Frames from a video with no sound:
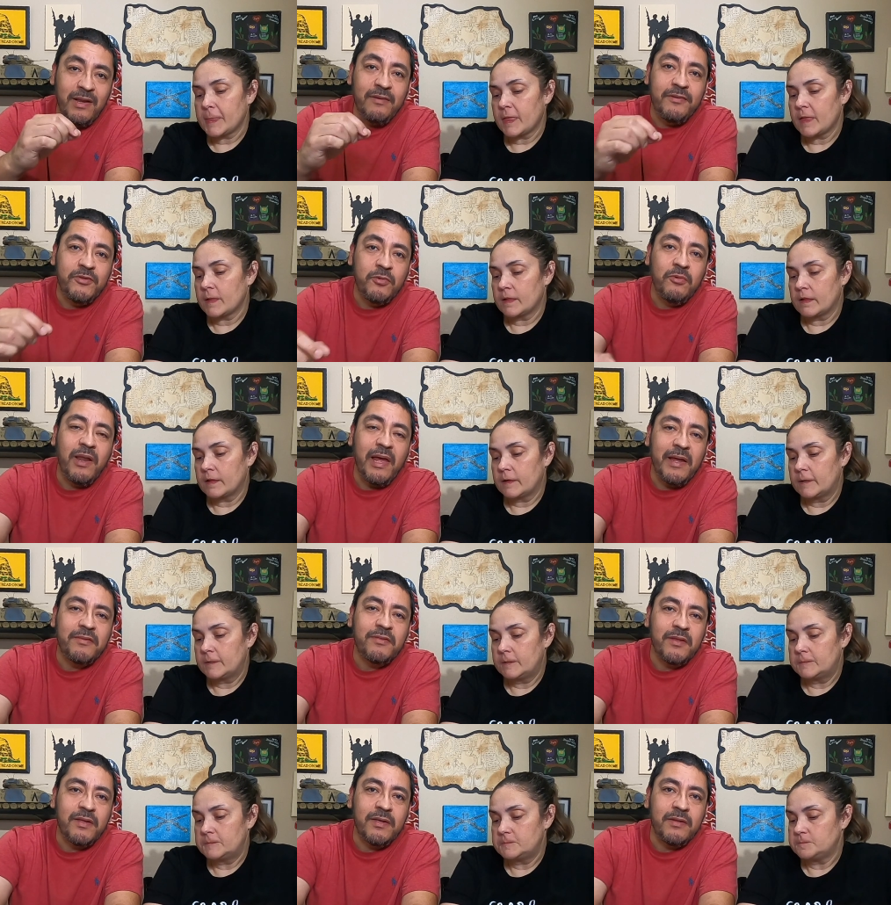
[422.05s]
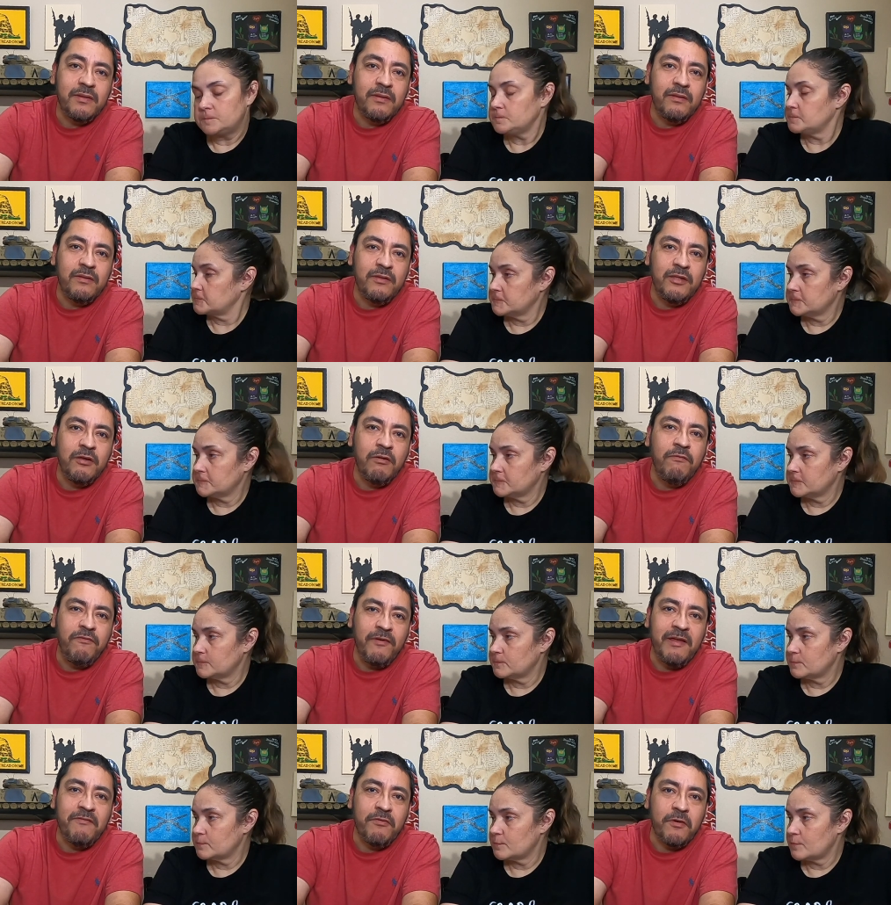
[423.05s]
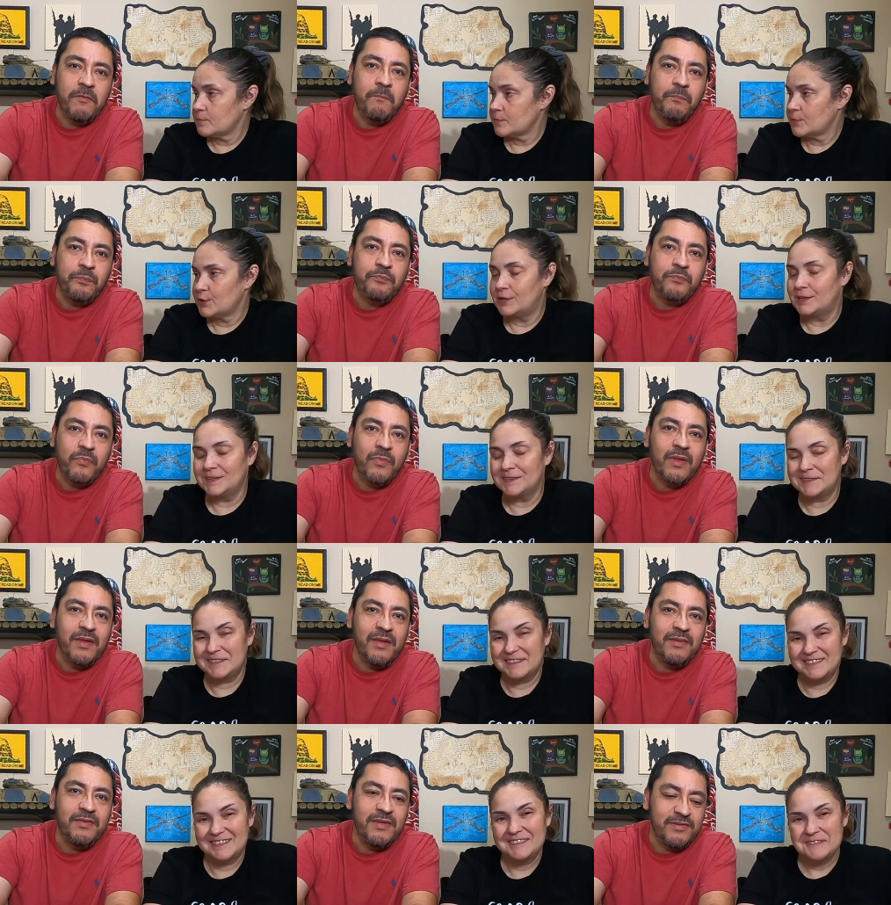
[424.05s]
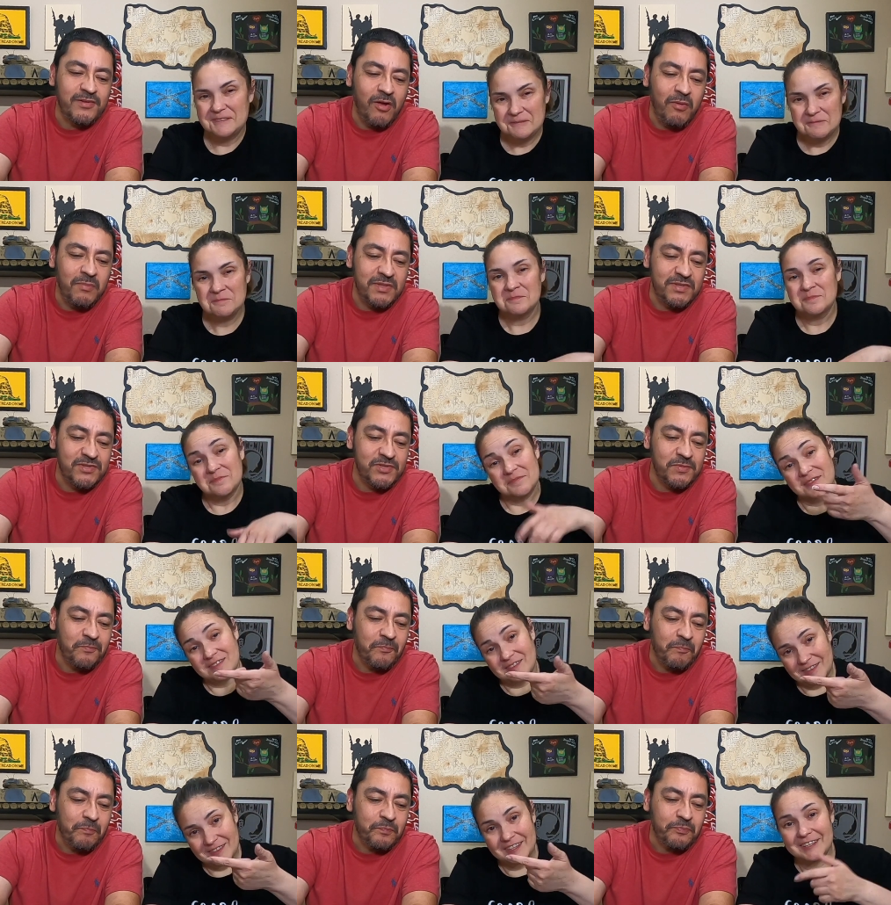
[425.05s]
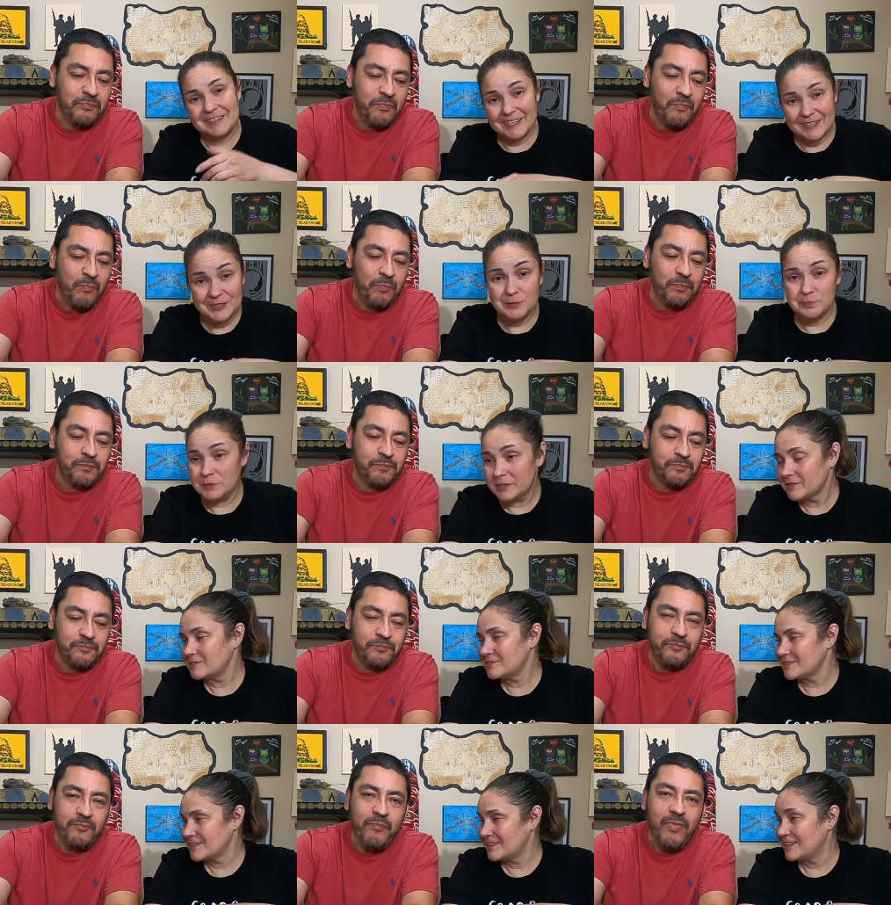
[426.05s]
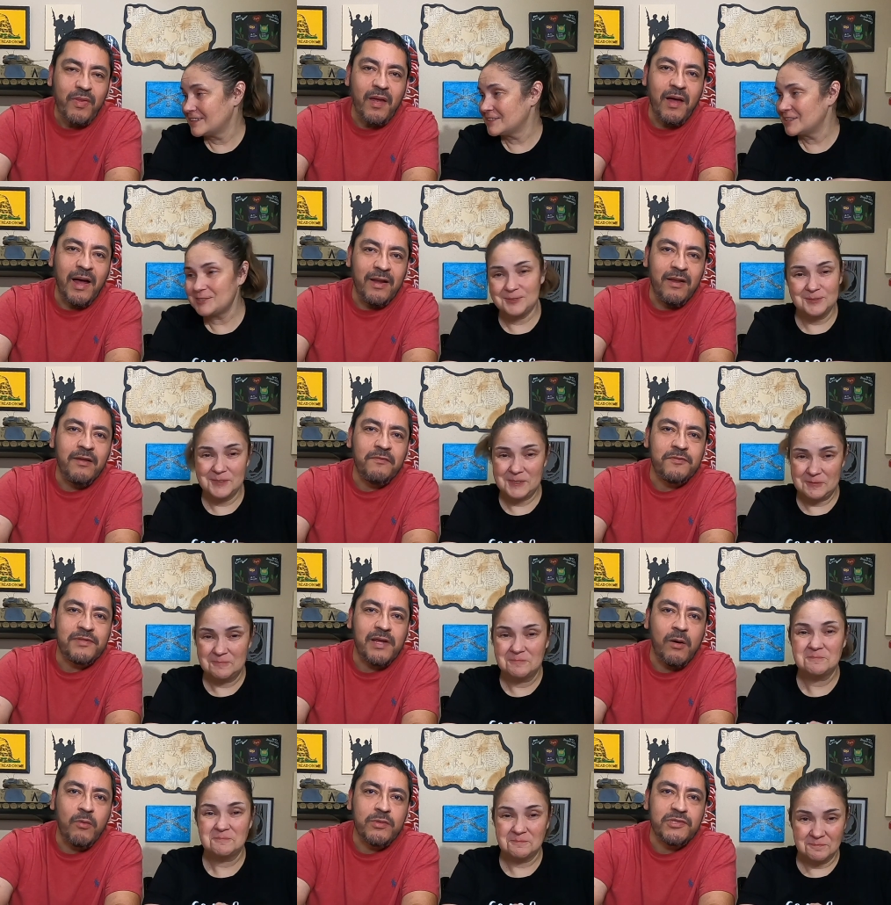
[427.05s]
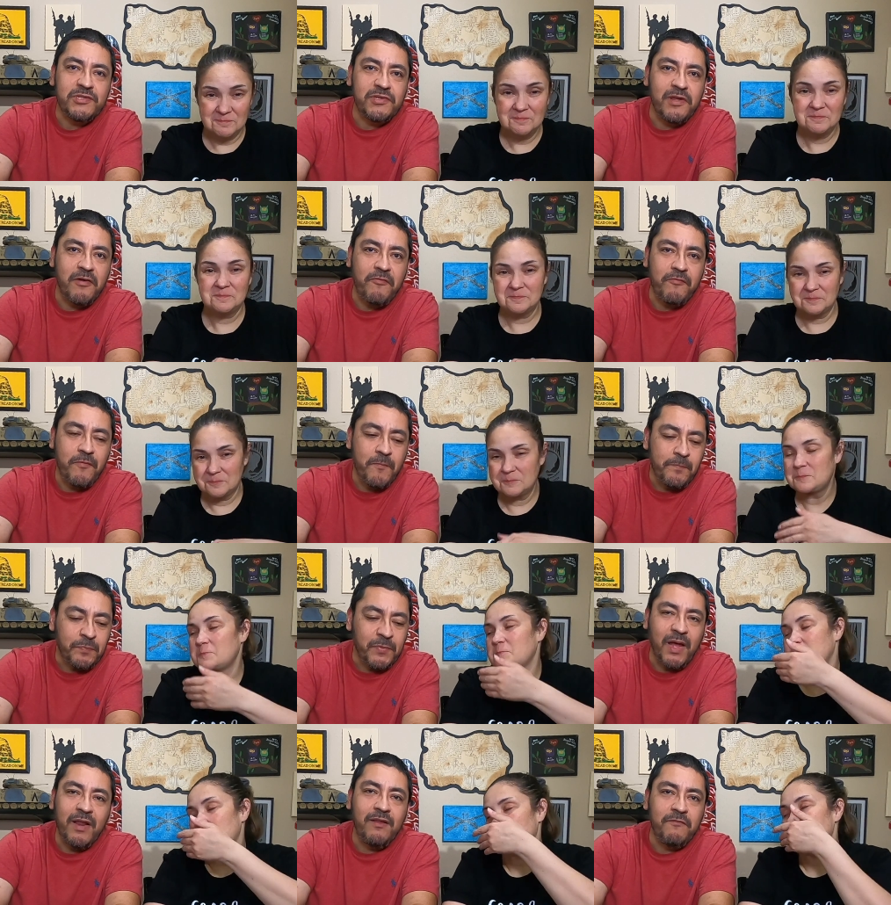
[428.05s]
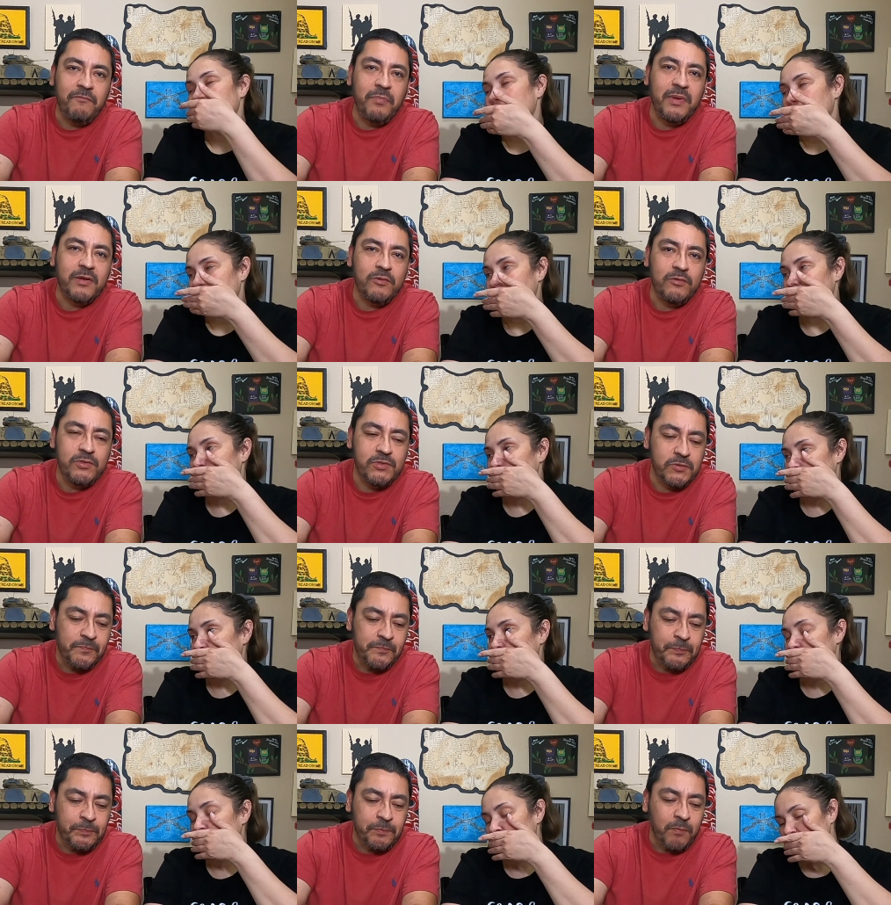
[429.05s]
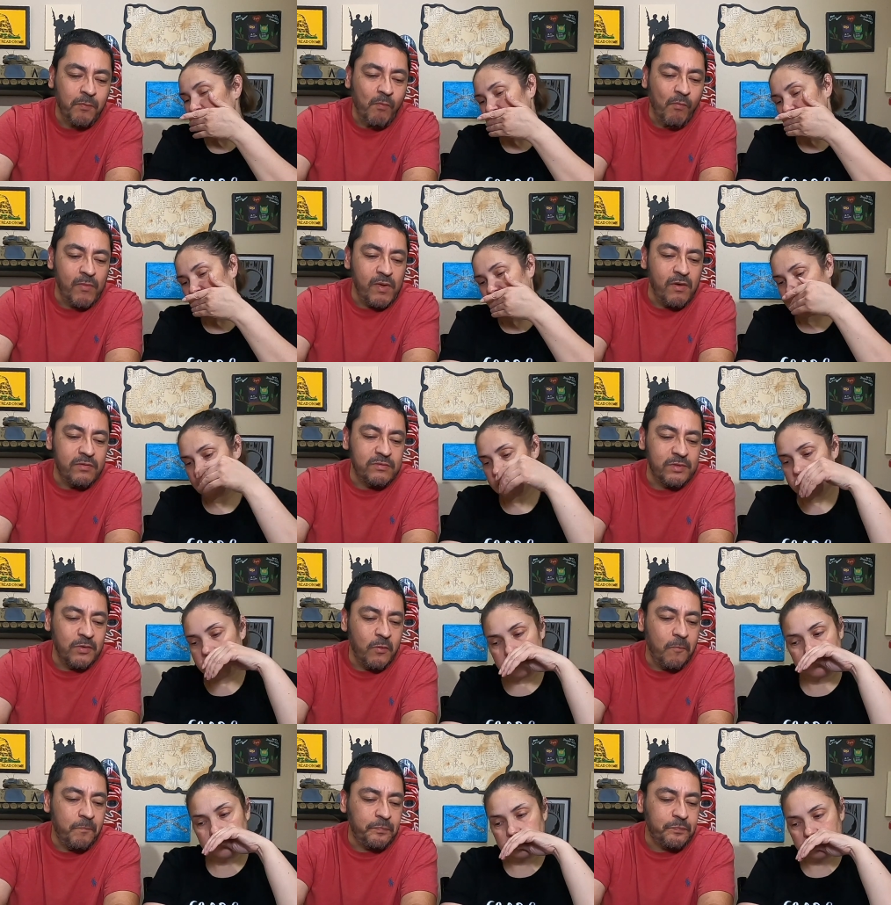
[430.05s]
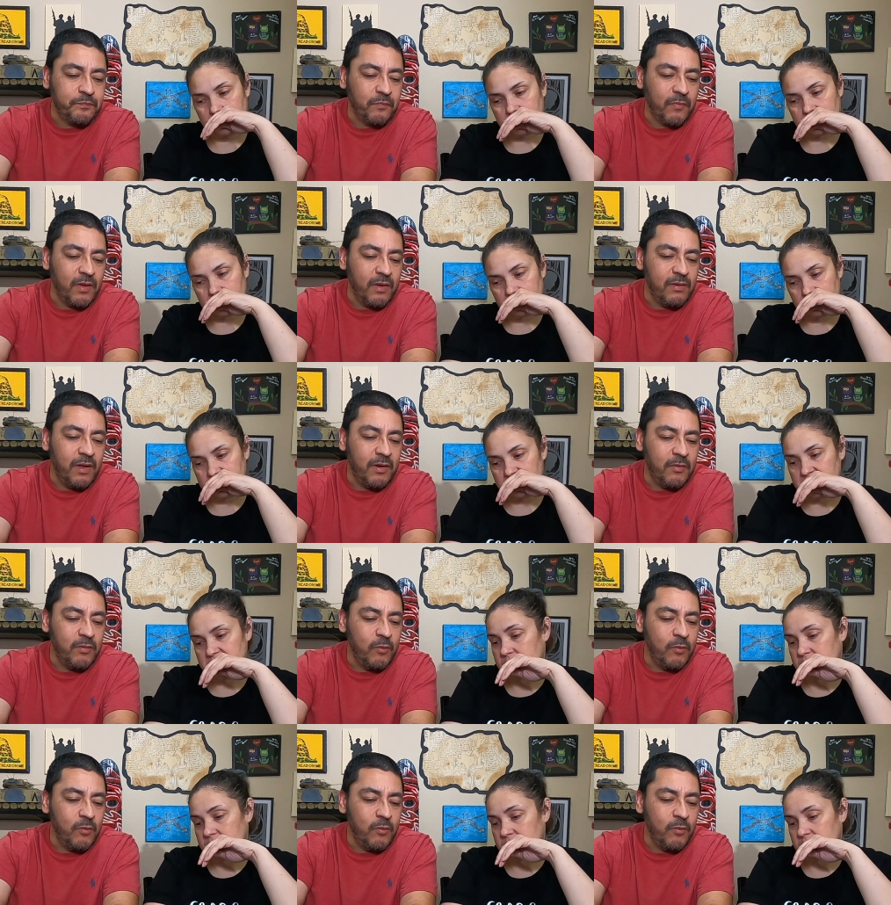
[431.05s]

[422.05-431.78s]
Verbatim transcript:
Speaker 1: do like the dill flavor in these almonds
Speaker 2: he likes pickles a lot That's i love
Speaker 1: sour stuff i love pickles so i don't know